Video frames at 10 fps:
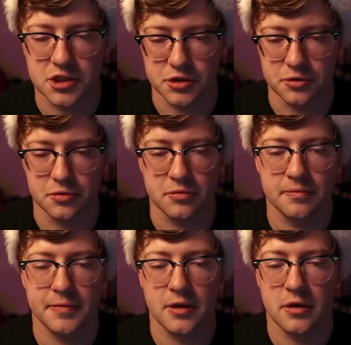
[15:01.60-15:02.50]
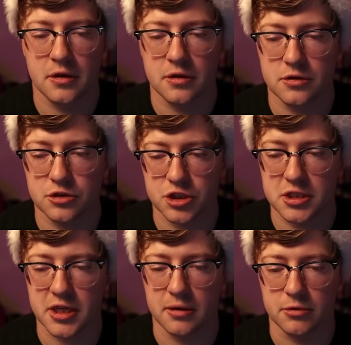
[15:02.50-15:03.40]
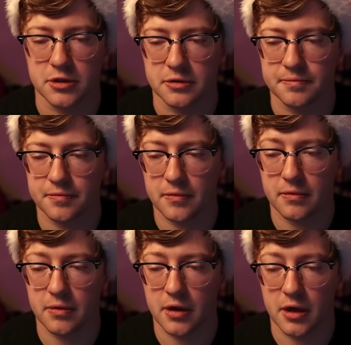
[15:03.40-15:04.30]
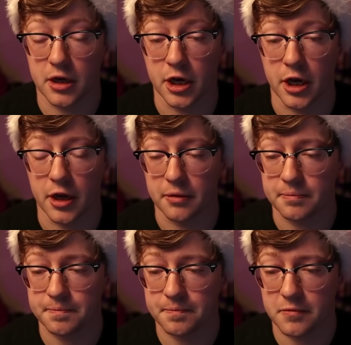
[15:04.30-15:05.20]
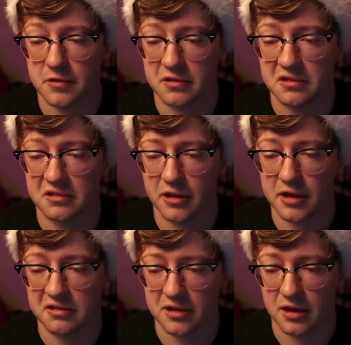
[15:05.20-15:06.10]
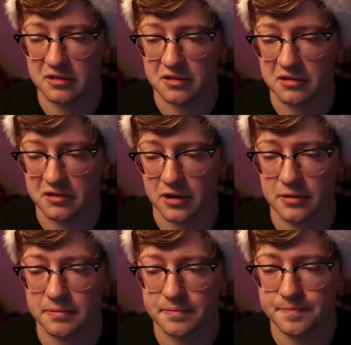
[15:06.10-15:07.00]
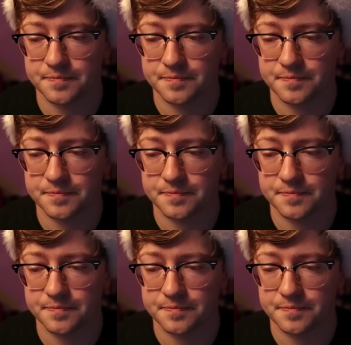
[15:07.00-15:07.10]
to gtable uh, no no no slice dot c stir,